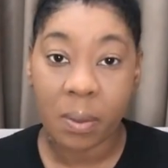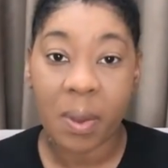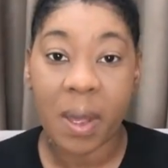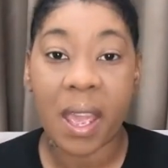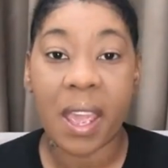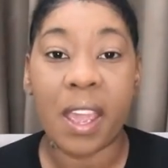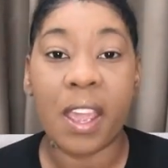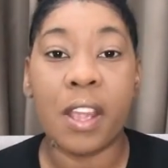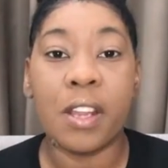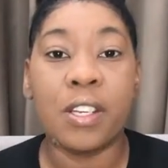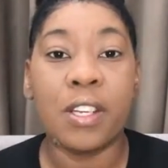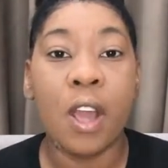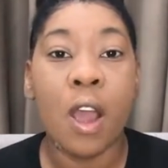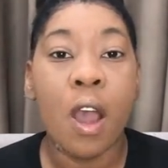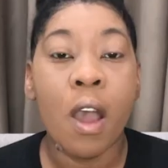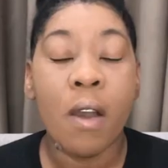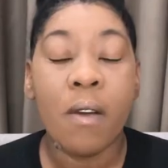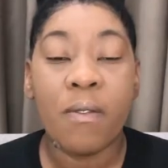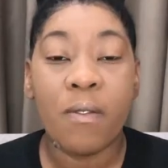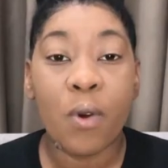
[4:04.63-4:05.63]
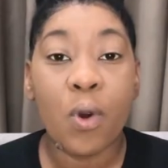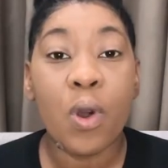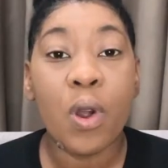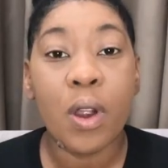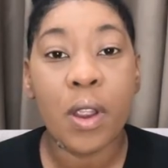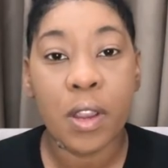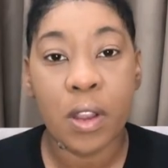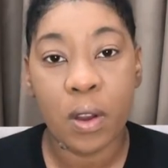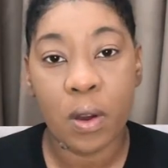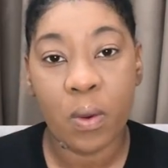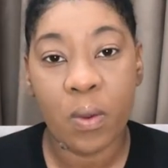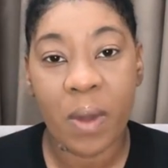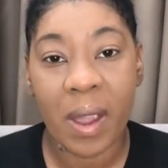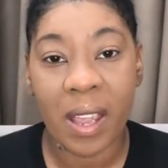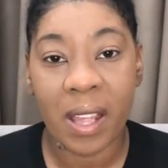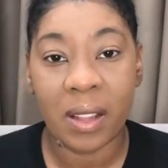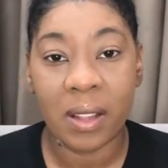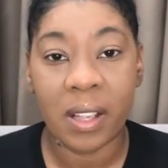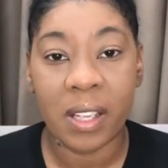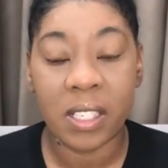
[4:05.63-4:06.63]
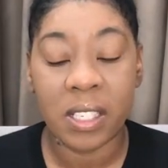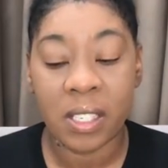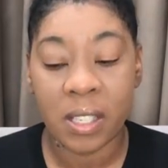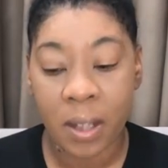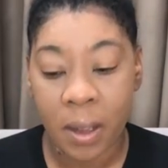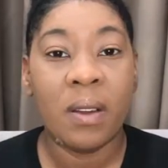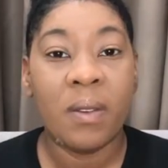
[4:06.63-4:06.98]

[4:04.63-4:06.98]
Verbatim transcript: page for your wait list.